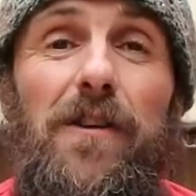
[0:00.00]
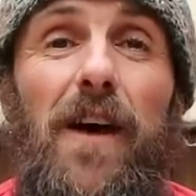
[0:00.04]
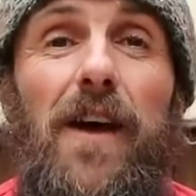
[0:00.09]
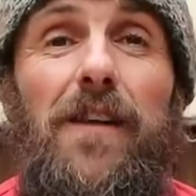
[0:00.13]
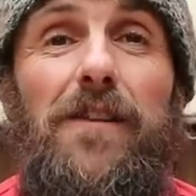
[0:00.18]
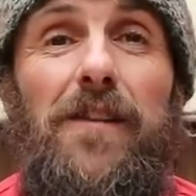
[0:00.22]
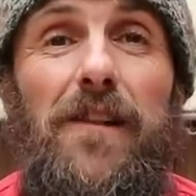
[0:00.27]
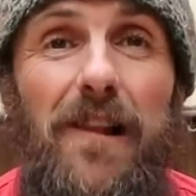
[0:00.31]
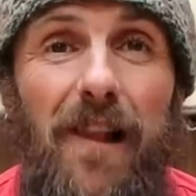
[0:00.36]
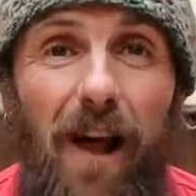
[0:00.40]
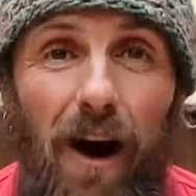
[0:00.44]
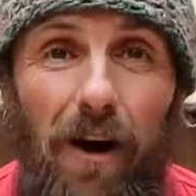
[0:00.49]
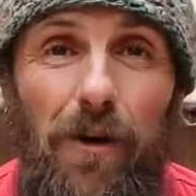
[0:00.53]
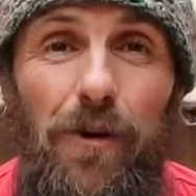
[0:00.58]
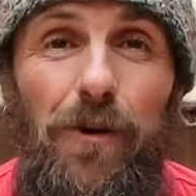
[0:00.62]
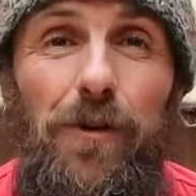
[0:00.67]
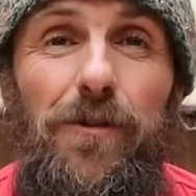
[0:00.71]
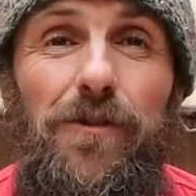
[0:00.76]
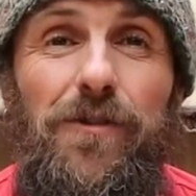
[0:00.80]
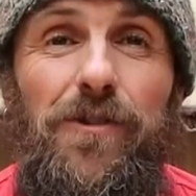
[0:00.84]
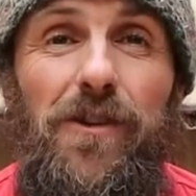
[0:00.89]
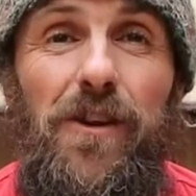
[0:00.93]
and
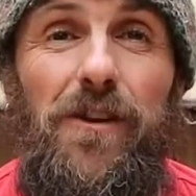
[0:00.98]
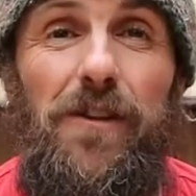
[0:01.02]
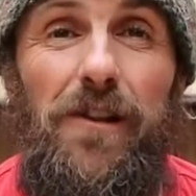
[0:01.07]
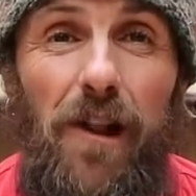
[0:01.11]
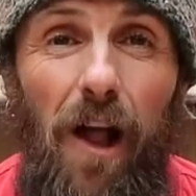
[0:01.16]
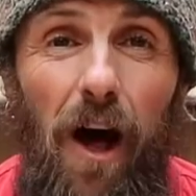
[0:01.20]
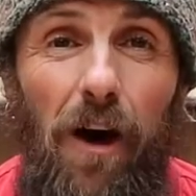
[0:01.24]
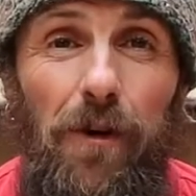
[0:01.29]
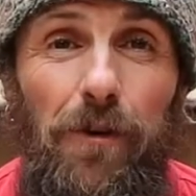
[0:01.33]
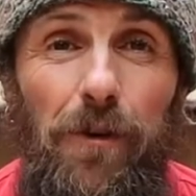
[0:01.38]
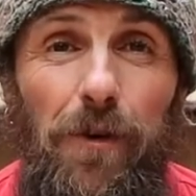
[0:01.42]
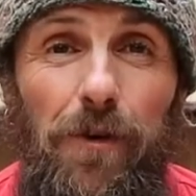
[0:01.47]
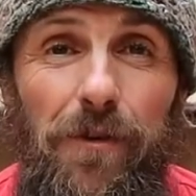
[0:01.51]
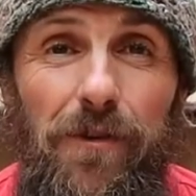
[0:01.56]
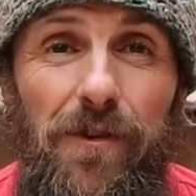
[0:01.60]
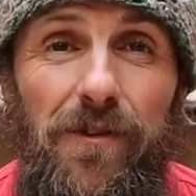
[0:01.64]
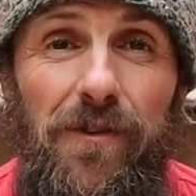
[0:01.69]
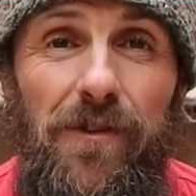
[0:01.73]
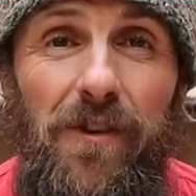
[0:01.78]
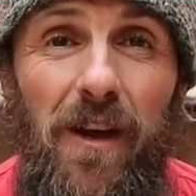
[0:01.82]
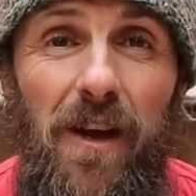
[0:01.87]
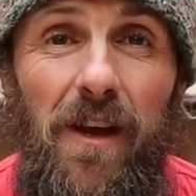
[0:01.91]
loads and
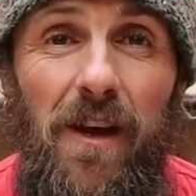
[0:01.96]
loads.